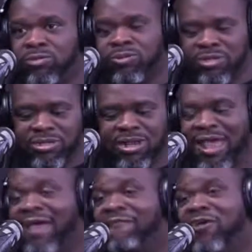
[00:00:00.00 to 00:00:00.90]
which I
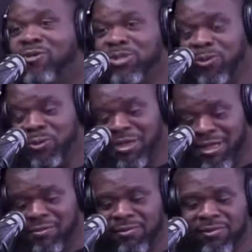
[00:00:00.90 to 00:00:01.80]
have those on
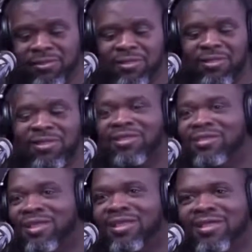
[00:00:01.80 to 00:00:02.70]
now. Yeah.